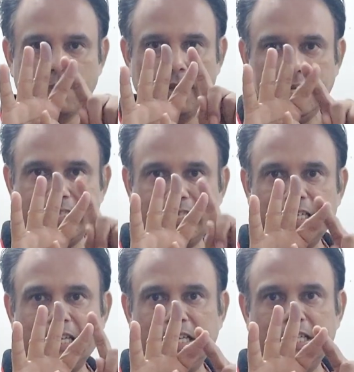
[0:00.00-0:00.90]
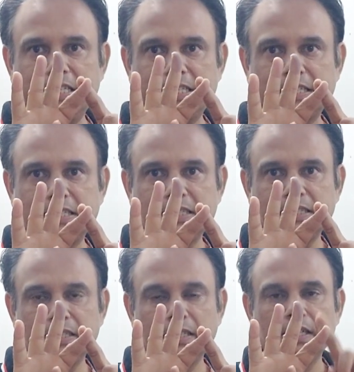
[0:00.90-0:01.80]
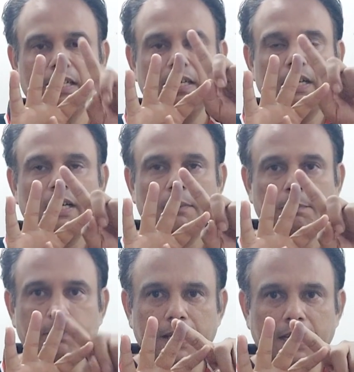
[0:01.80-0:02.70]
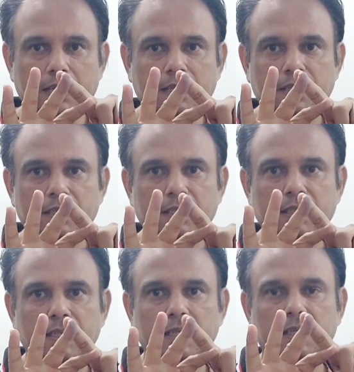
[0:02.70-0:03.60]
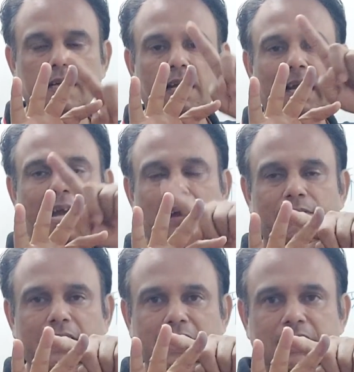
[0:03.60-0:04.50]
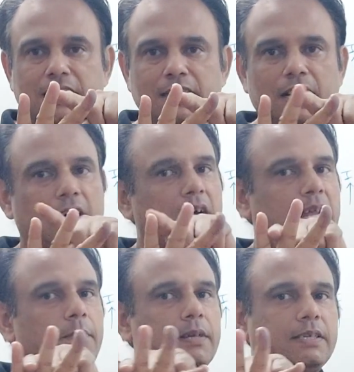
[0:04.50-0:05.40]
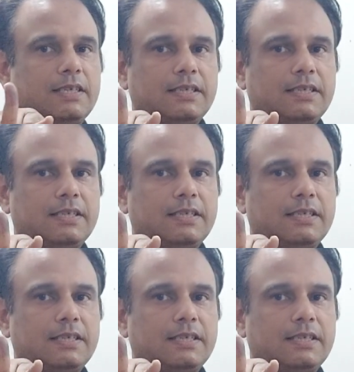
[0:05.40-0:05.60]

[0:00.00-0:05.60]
Instantaneous, peak, average, RMS.